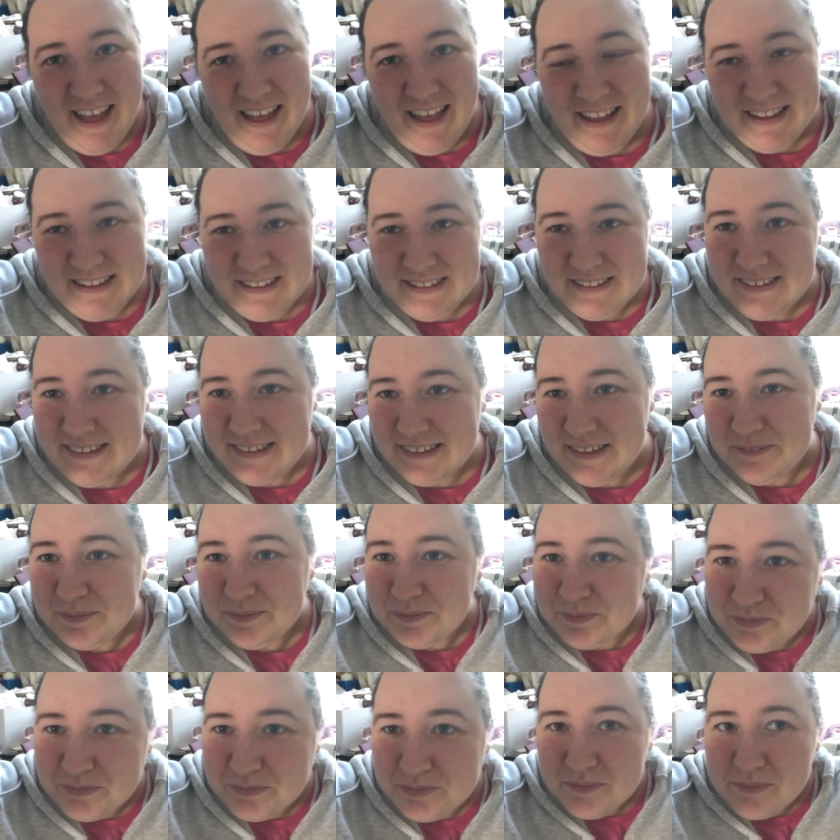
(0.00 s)
And
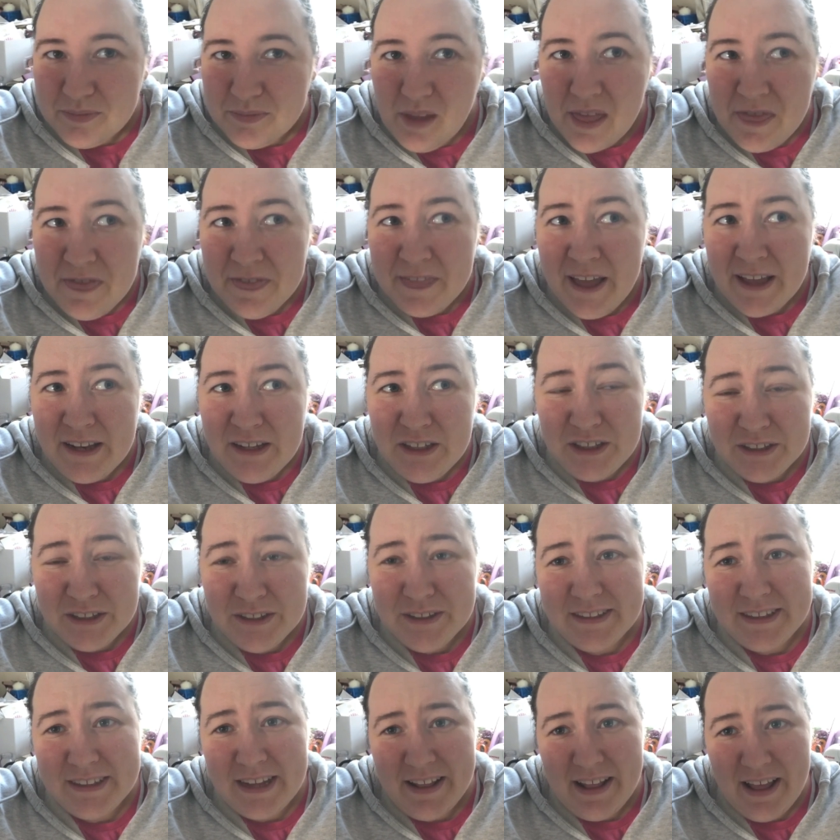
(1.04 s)
then
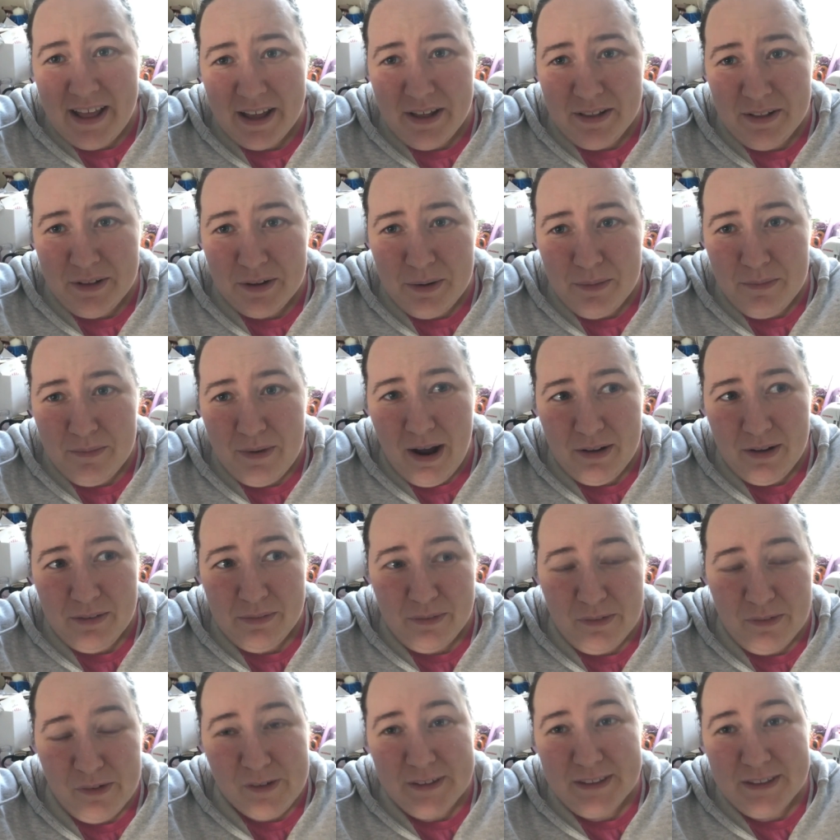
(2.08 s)
Tuesday they're going to come
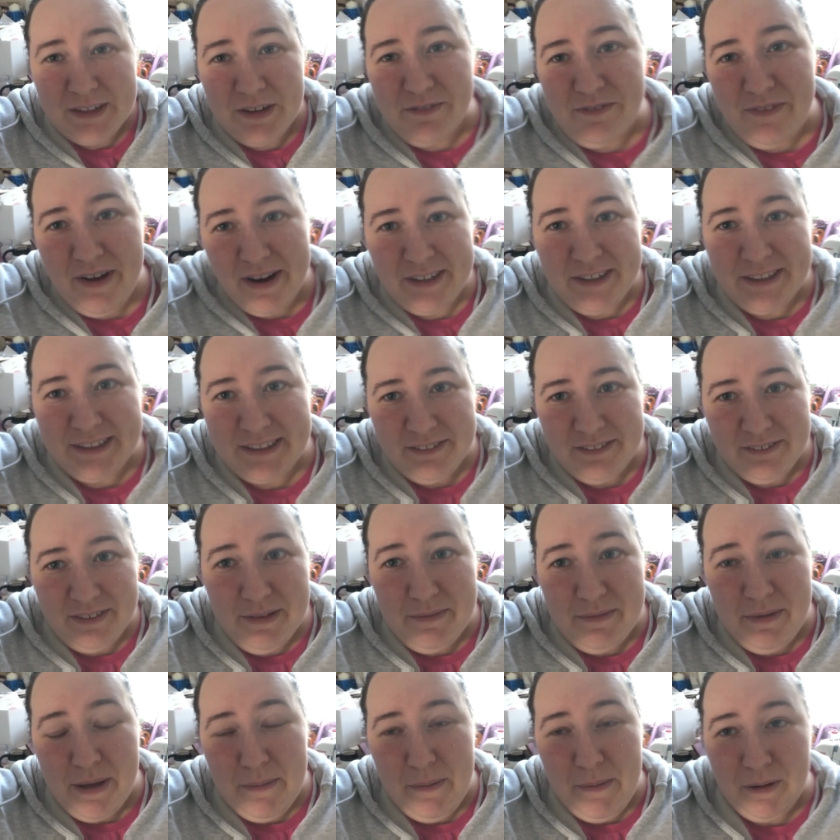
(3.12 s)
round. We're also
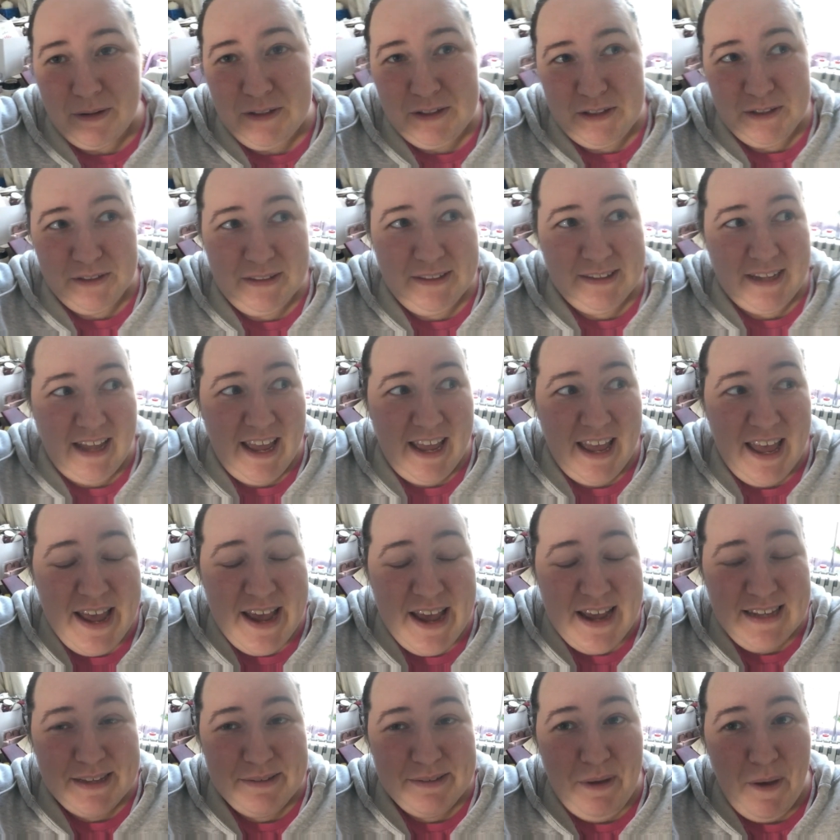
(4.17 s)
registering him on Tuesday.
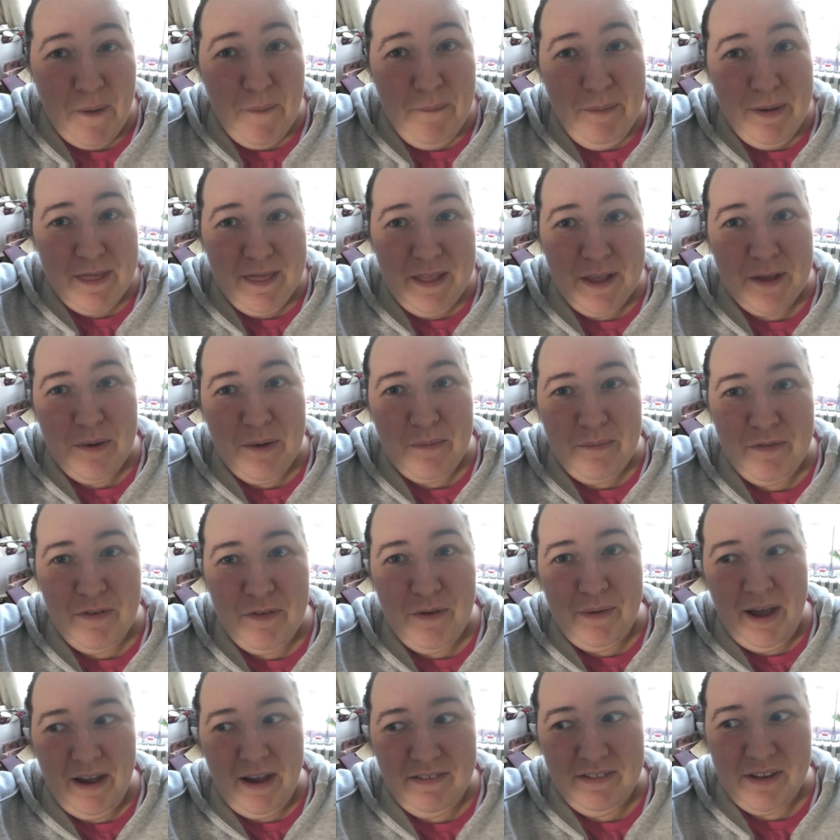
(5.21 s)
So I'm hoping they come
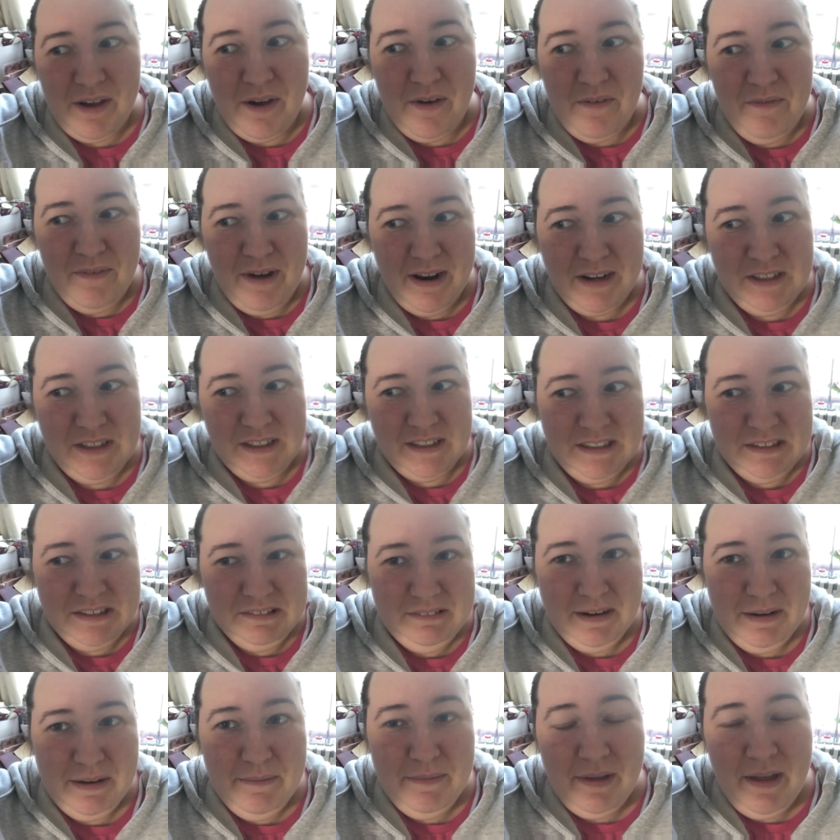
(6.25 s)
before we have to go and
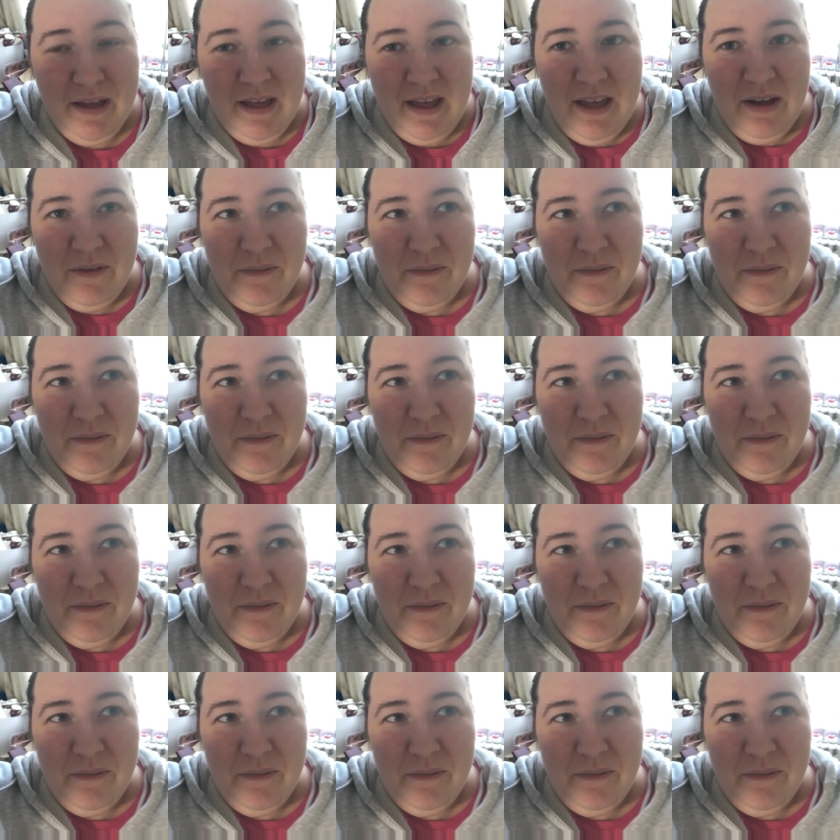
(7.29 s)
register him.